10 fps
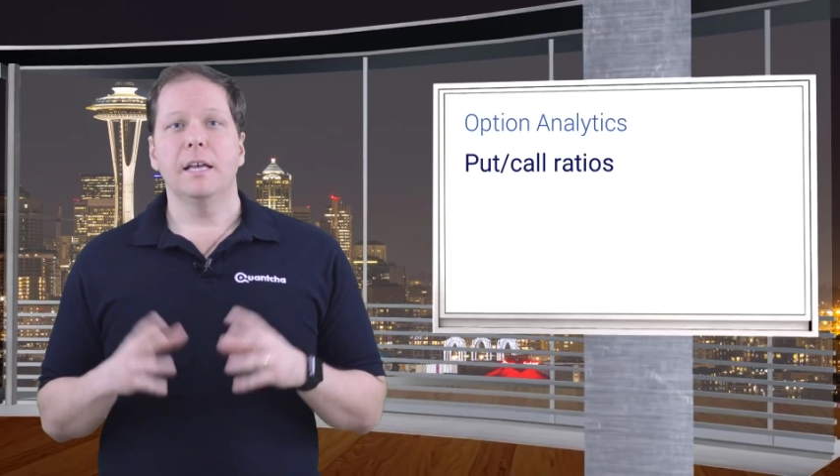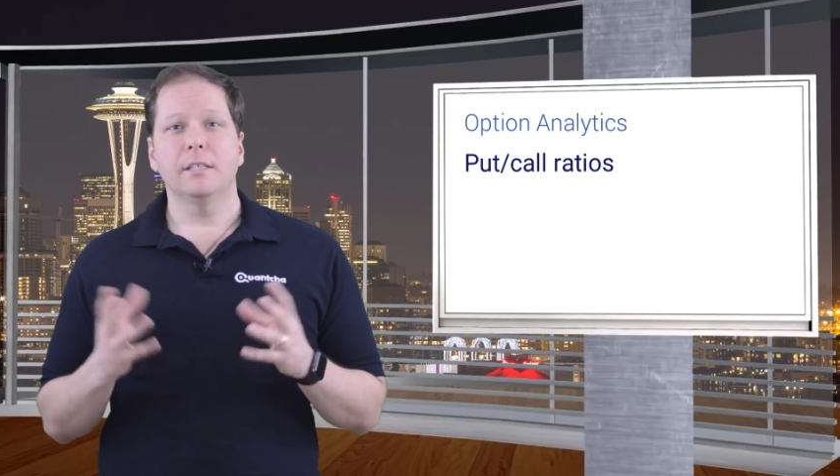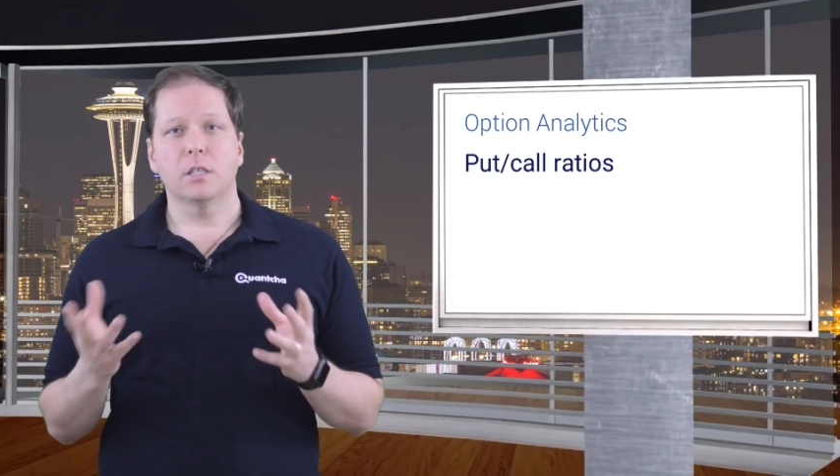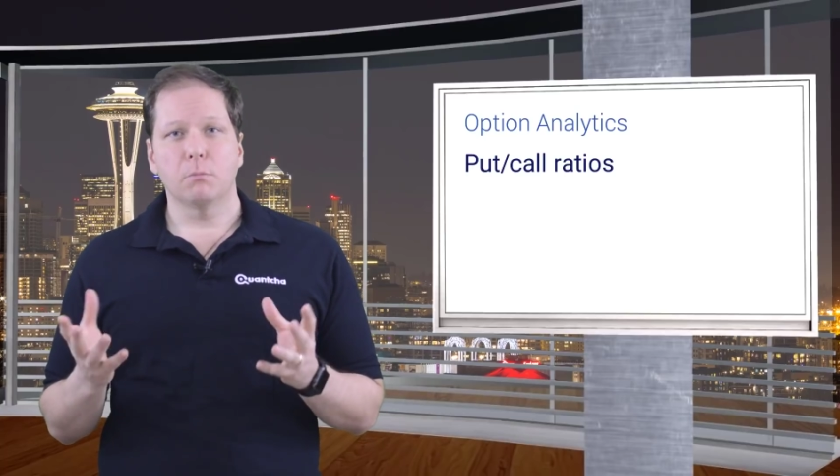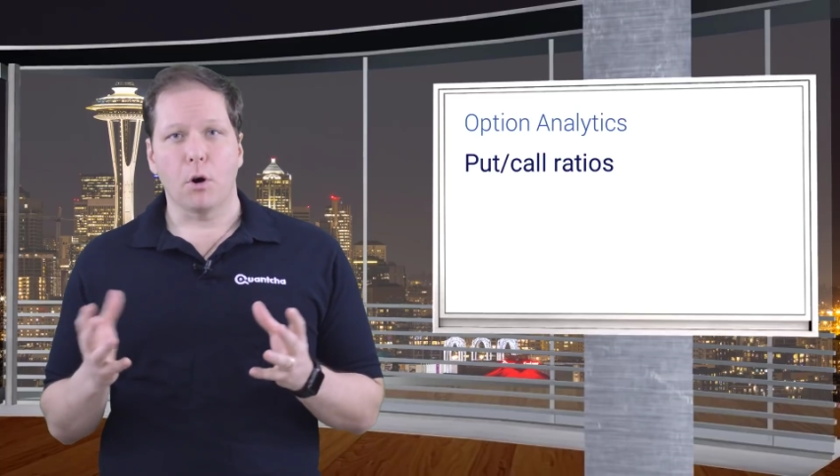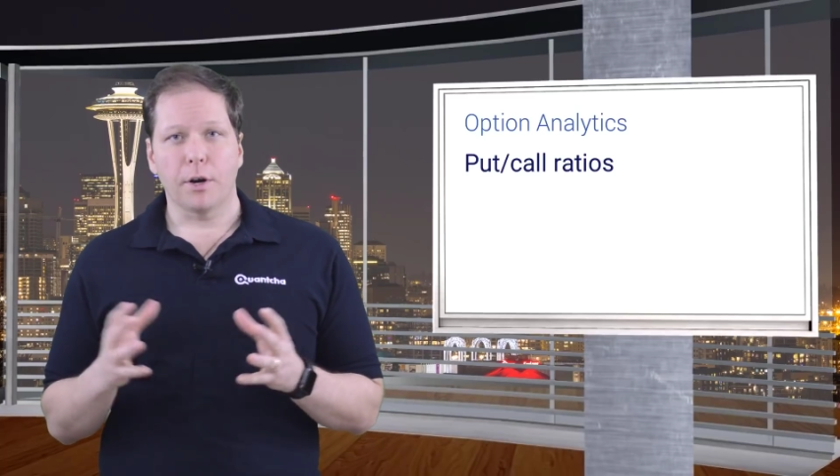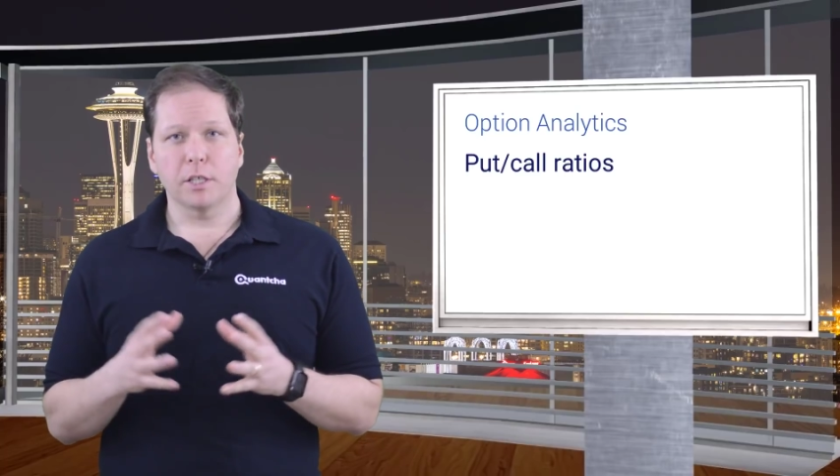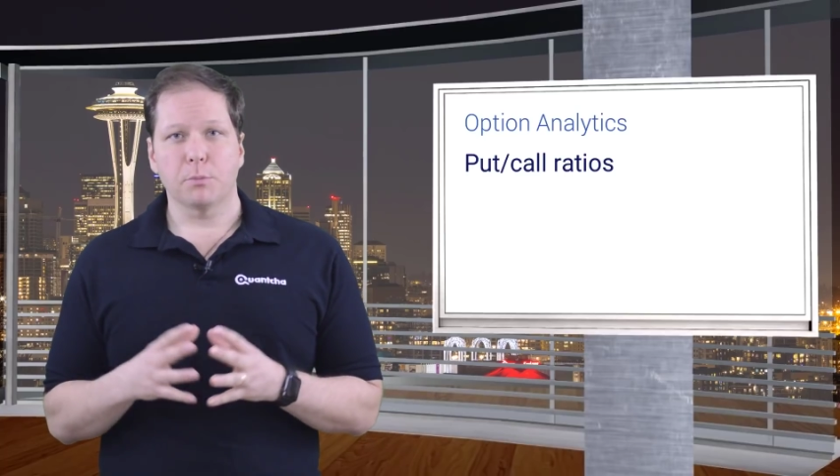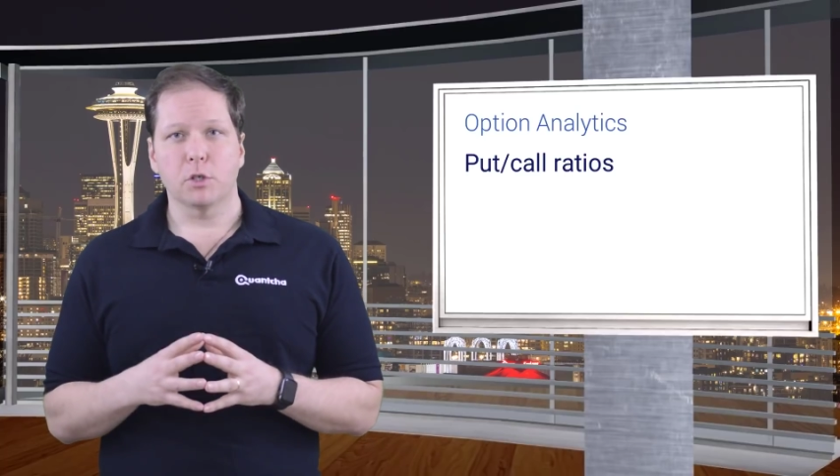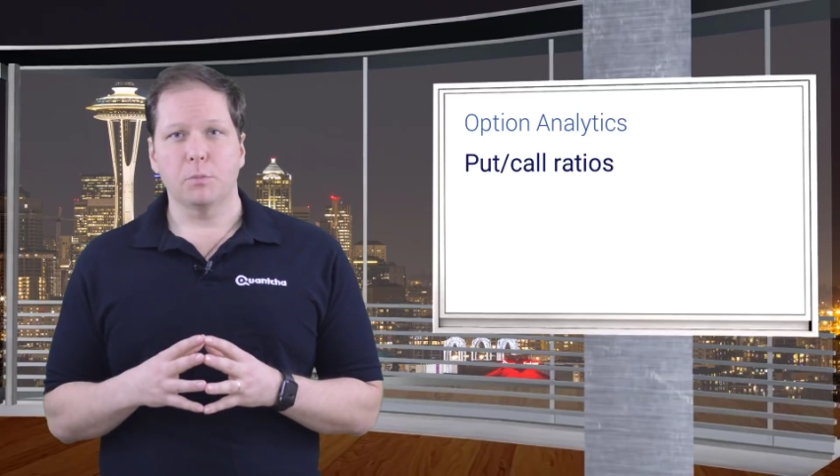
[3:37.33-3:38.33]
into the
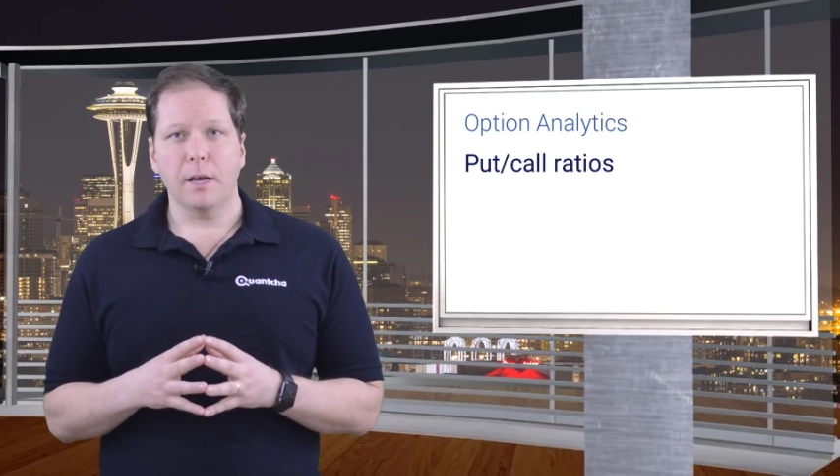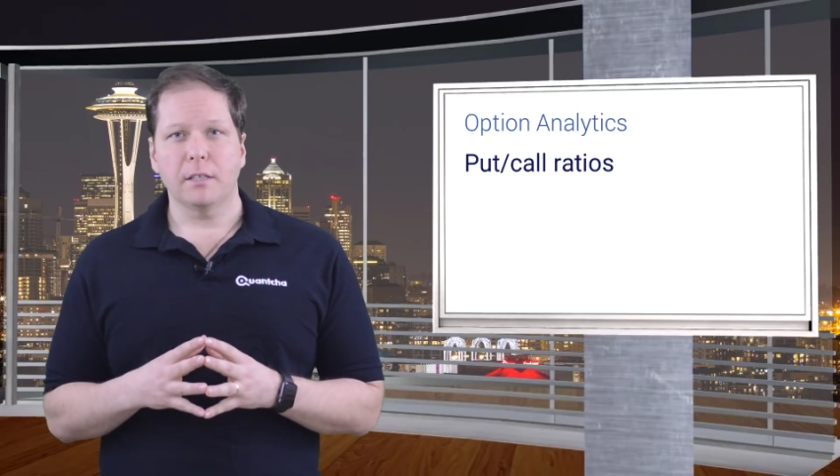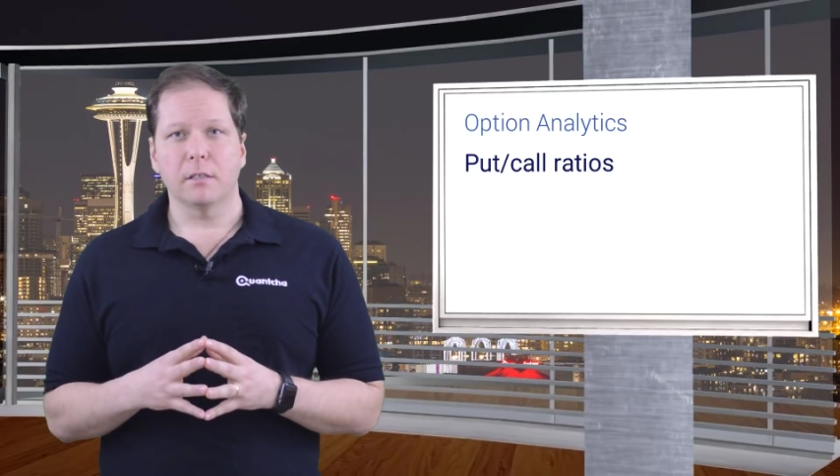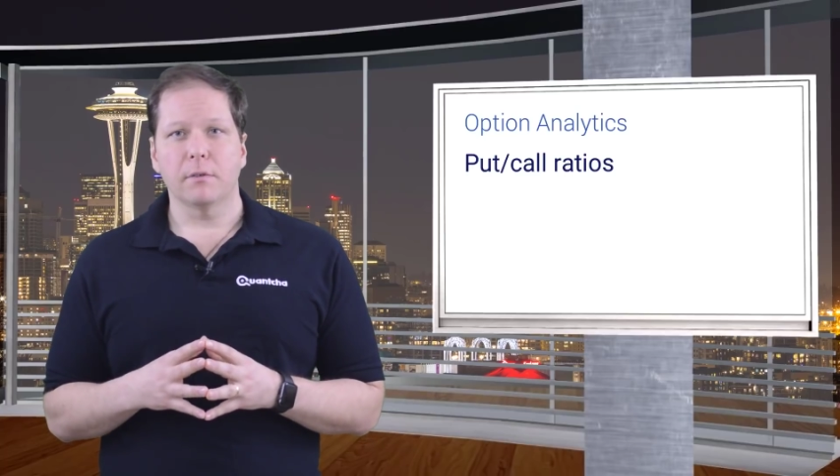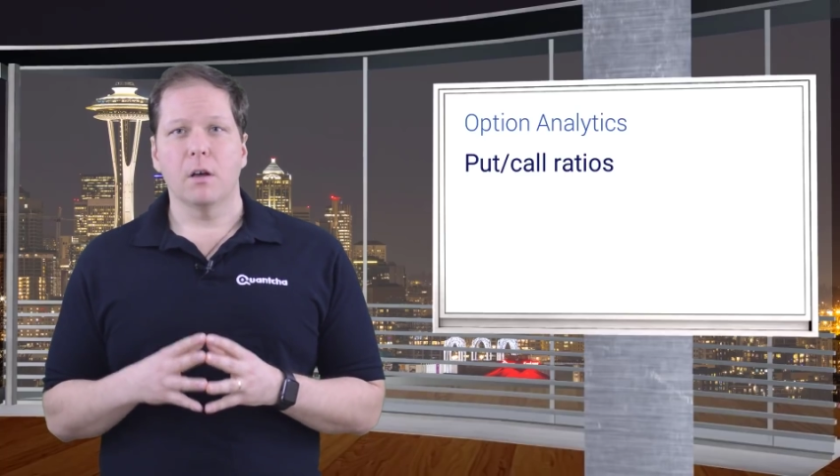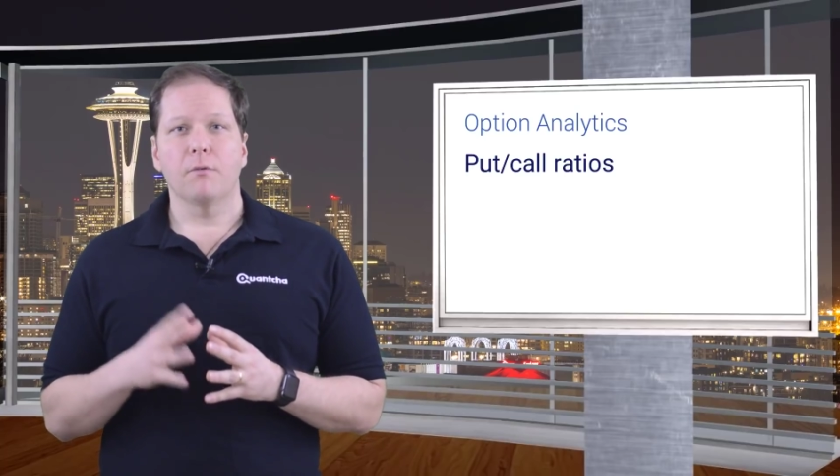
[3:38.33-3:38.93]
market's perspective